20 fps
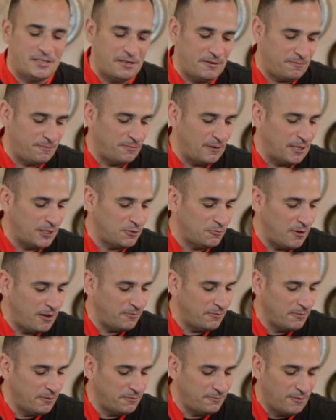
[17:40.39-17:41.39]
They're fresh right
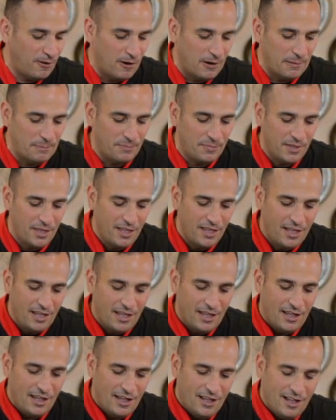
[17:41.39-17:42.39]
from the farm.
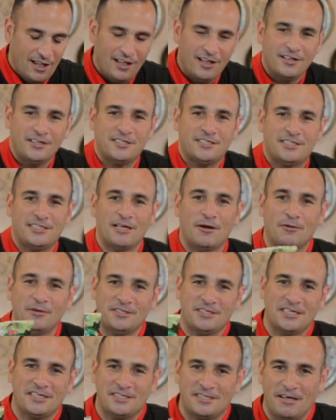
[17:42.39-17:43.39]
So is
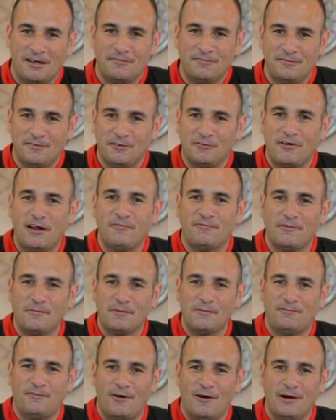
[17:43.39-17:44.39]
this stuff, right from
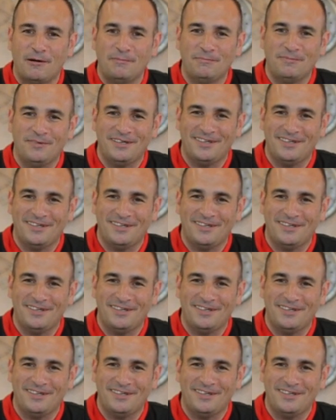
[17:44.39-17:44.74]
the farm.